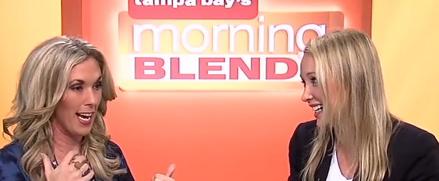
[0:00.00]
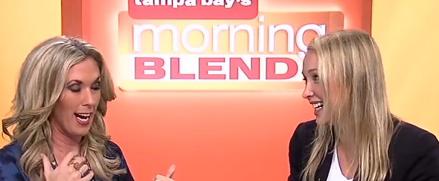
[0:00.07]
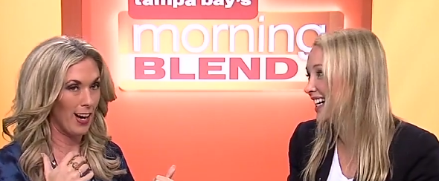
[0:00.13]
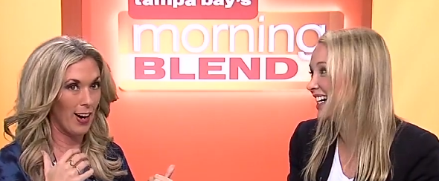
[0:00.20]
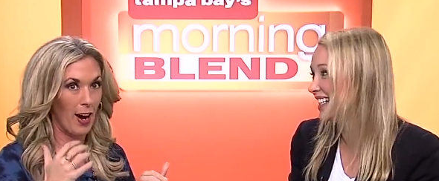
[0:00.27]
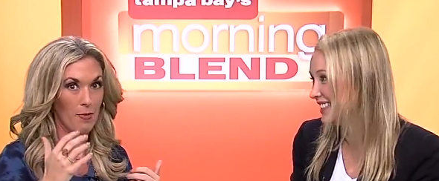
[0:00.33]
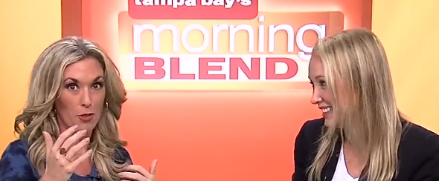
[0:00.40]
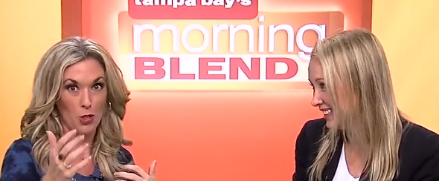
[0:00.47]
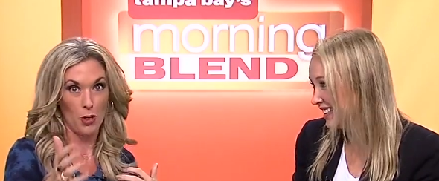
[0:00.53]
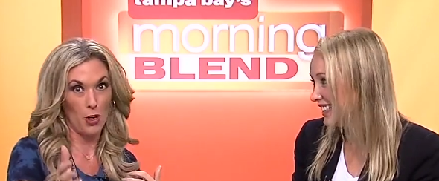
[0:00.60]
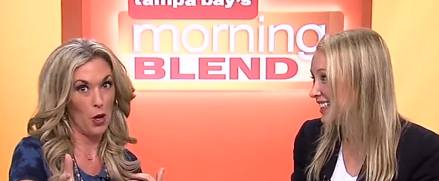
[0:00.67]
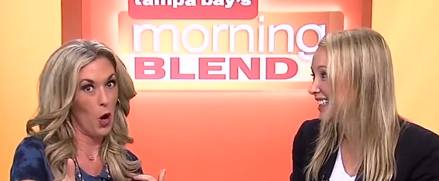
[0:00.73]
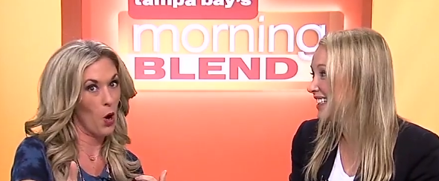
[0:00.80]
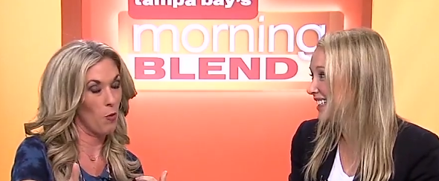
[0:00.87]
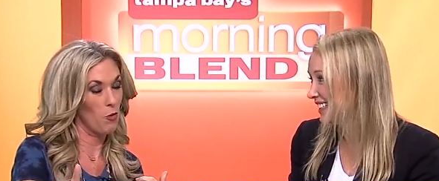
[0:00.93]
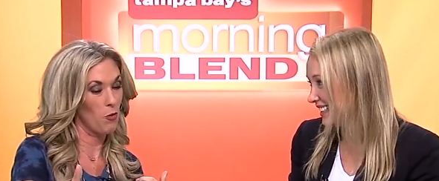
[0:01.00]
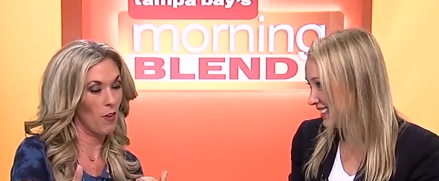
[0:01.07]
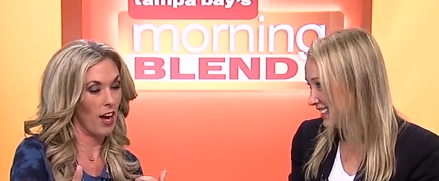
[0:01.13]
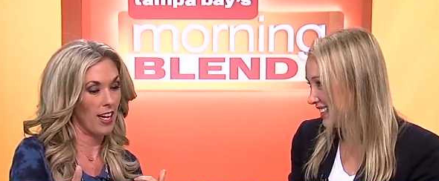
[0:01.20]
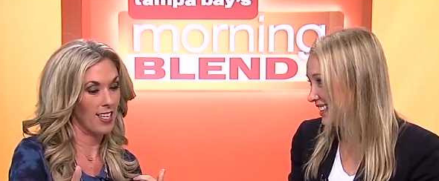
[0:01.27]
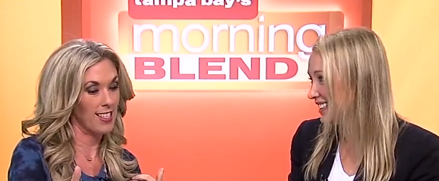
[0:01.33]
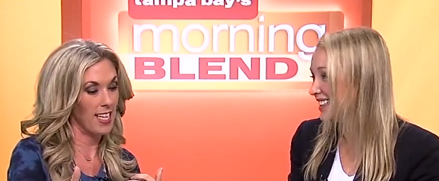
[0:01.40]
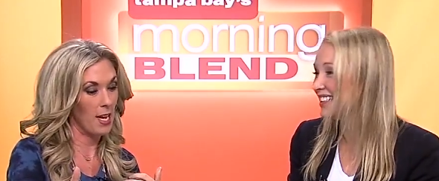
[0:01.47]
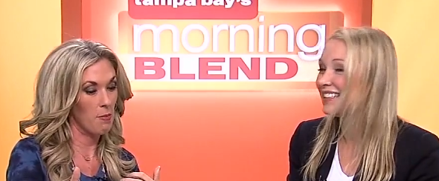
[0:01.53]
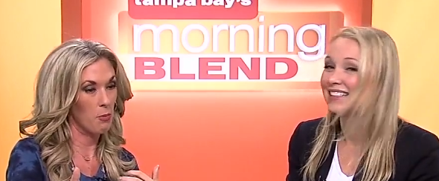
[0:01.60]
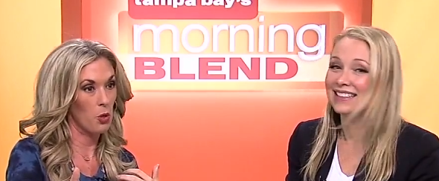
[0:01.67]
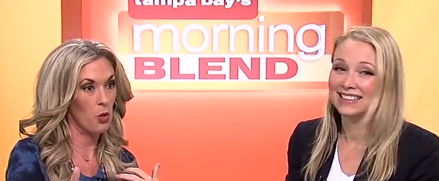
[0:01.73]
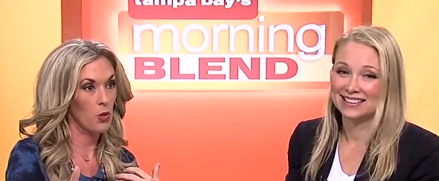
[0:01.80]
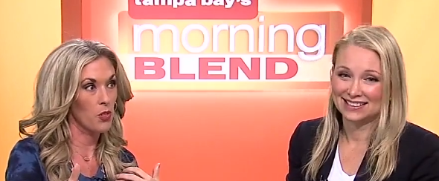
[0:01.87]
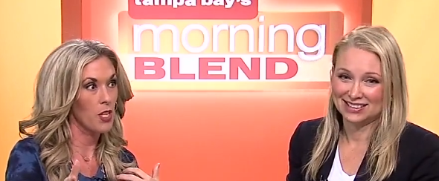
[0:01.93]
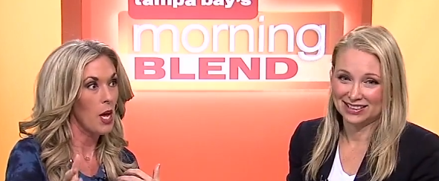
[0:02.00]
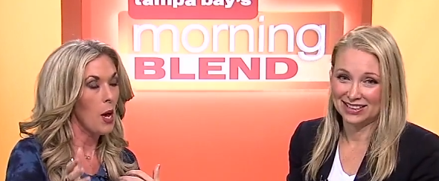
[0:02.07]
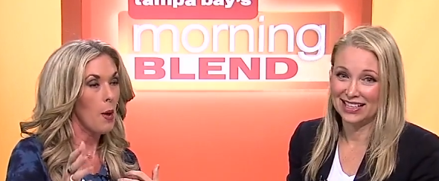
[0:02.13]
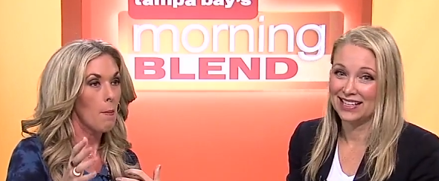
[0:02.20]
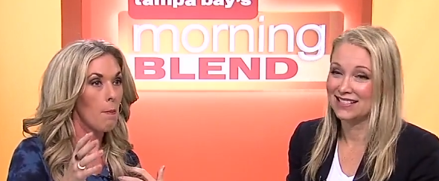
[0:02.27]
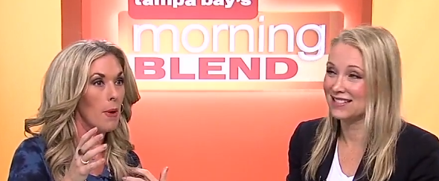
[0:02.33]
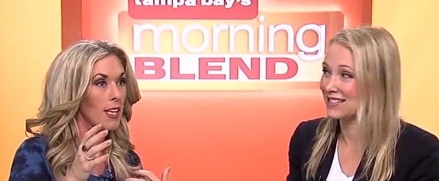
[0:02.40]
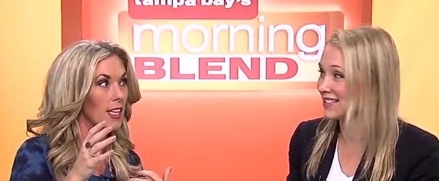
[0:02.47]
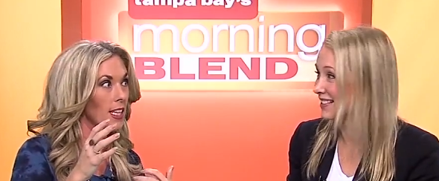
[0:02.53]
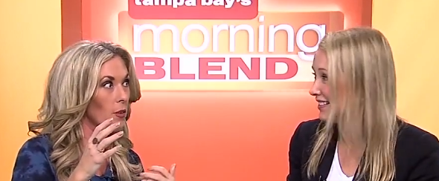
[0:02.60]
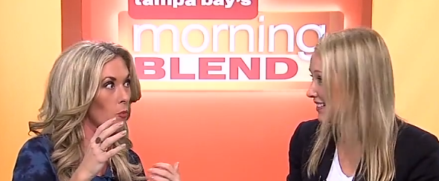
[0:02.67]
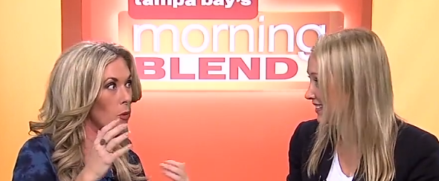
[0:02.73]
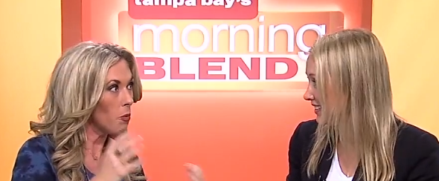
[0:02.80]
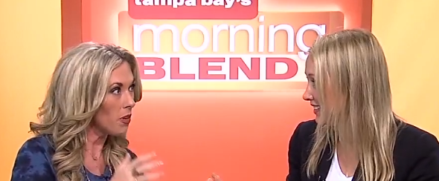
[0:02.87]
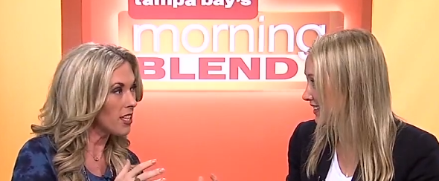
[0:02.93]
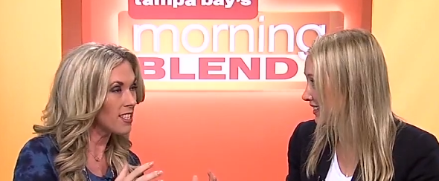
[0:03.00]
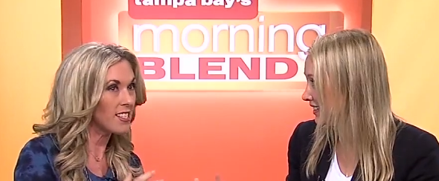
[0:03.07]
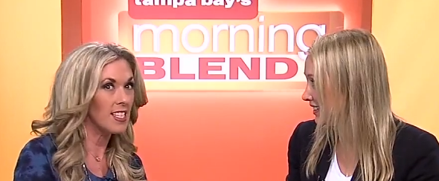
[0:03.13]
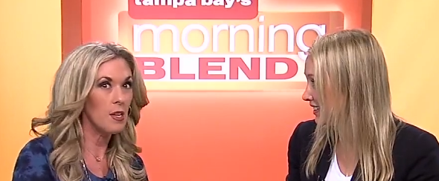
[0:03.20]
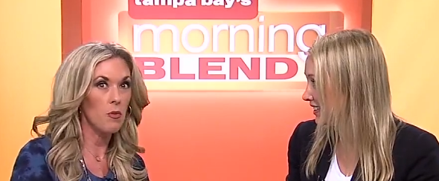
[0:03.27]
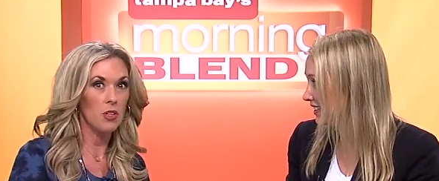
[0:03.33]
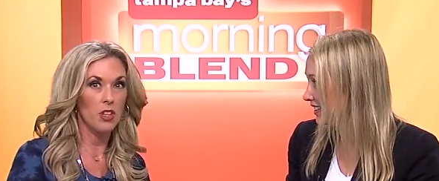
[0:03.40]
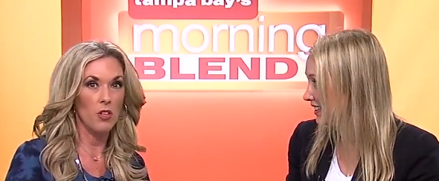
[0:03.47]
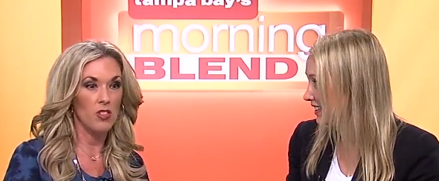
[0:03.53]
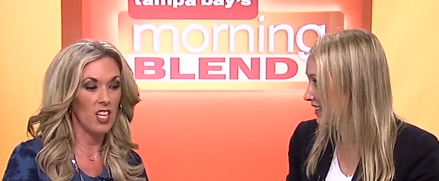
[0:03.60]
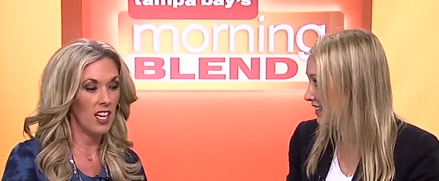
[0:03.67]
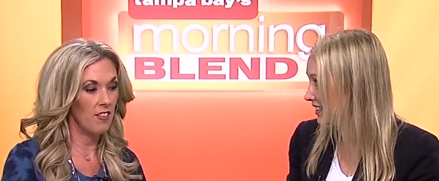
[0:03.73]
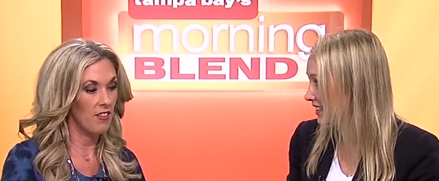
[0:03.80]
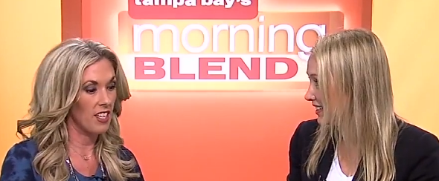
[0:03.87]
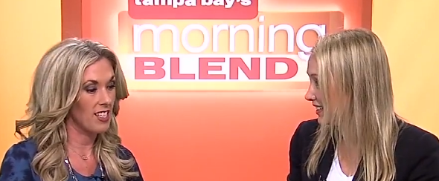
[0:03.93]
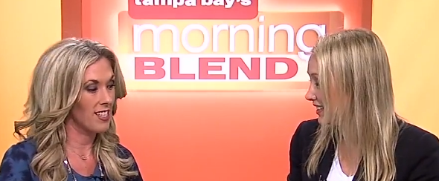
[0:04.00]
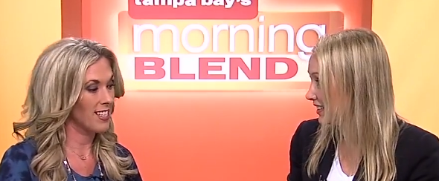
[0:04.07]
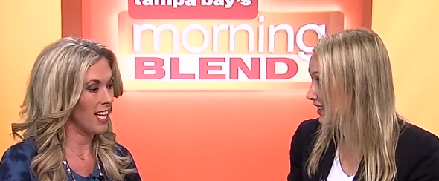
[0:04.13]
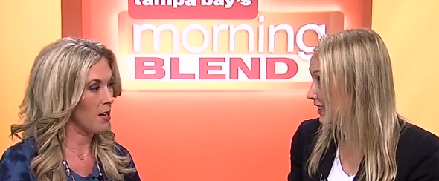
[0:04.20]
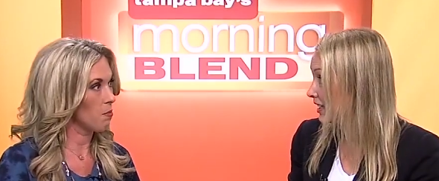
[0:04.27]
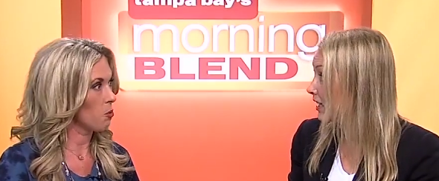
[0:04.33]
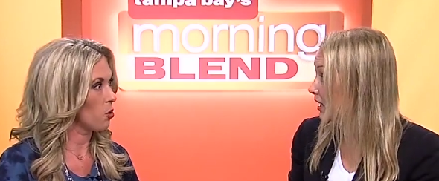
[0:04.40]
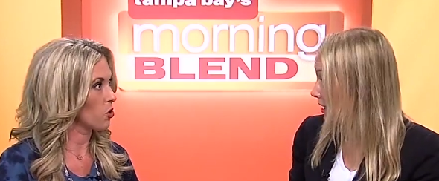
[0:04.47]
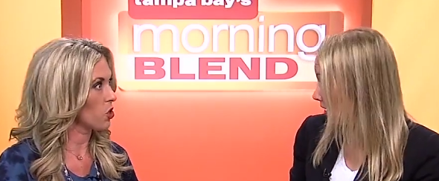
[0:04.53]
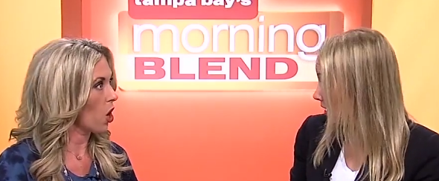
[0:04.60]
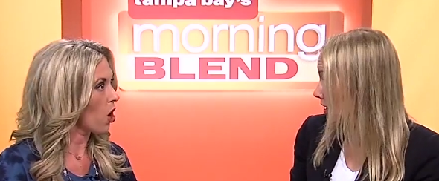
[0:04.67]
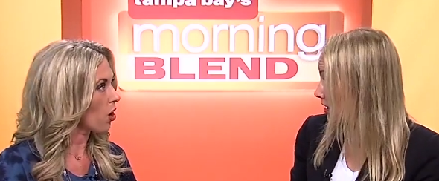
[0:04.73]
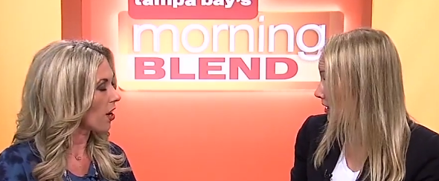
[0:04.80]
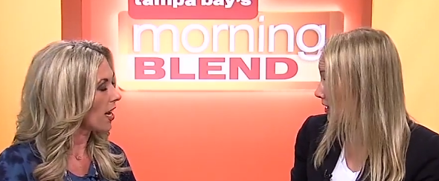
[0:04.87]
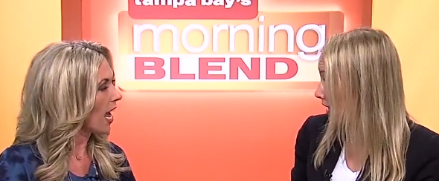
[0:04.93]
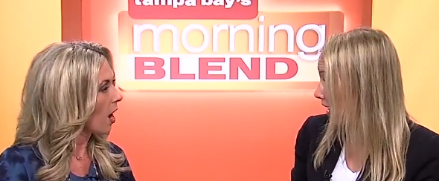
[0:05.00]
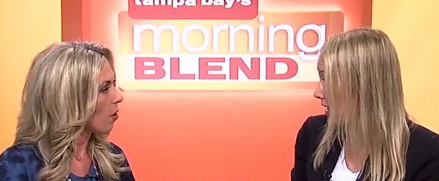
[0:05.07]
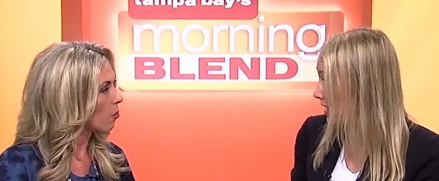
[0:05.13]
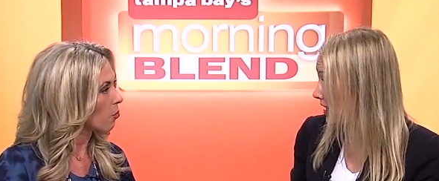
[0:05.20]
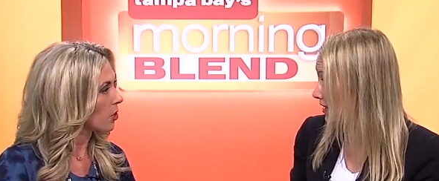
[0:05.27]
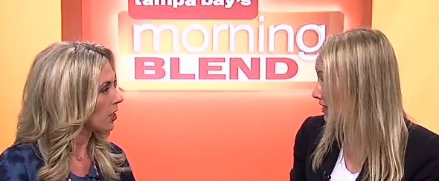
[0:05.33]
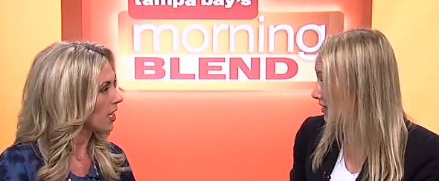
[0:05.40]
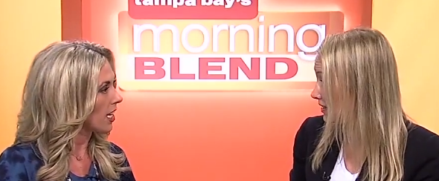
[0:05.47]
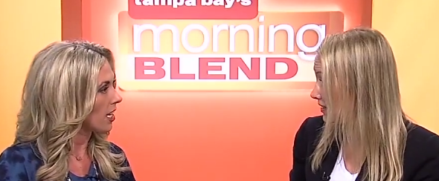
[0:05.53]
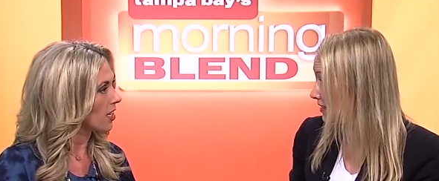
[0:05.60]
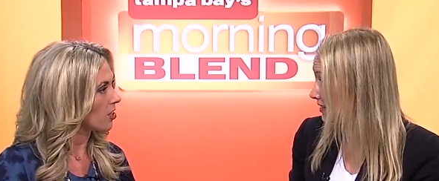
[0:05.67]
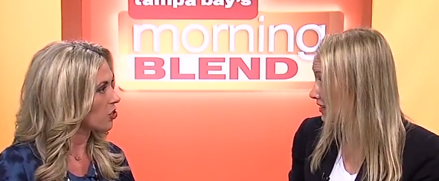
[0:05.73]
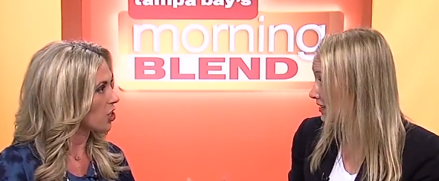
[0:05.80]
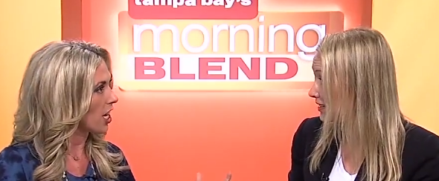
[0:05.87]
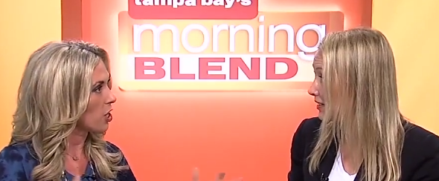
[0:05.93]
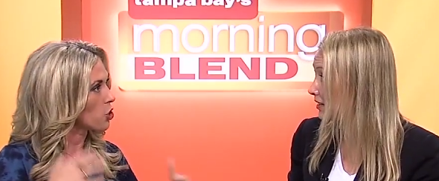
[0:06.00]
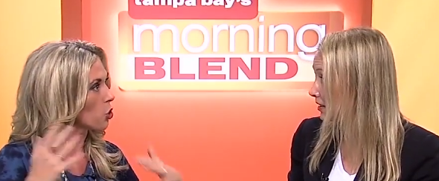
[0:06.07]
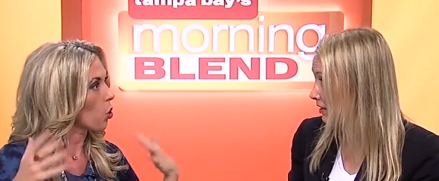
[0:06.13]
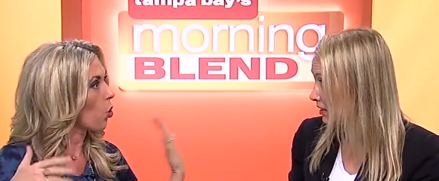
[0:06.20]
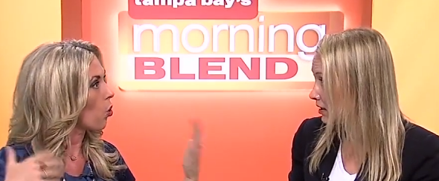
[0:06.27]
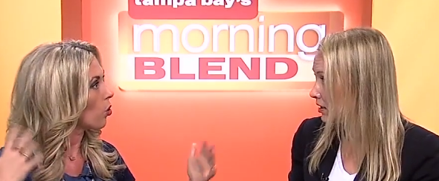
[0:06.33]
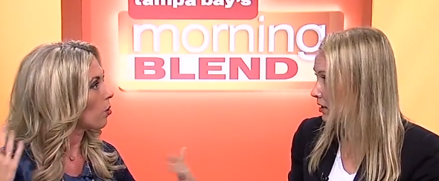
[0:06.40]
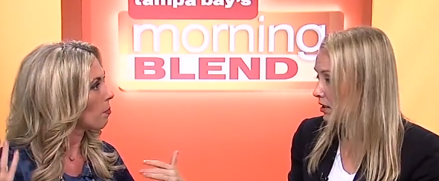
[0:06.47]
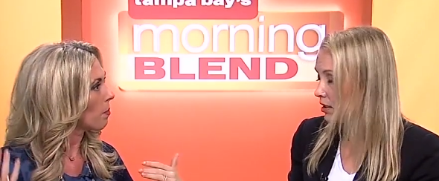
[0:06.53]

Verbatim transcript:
Speaker 1: air? I'm sure at home you've got examples, yes. but we want to see what those kind of examples are and how it really can change your whole